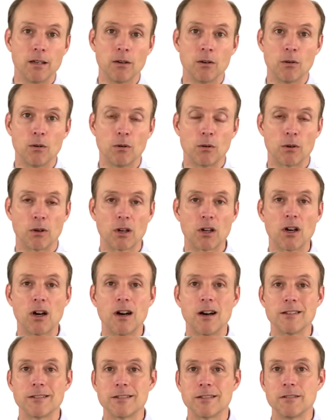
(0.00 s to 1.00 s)
or
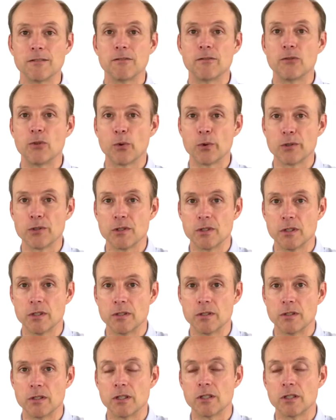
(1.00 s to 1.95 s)
causative forces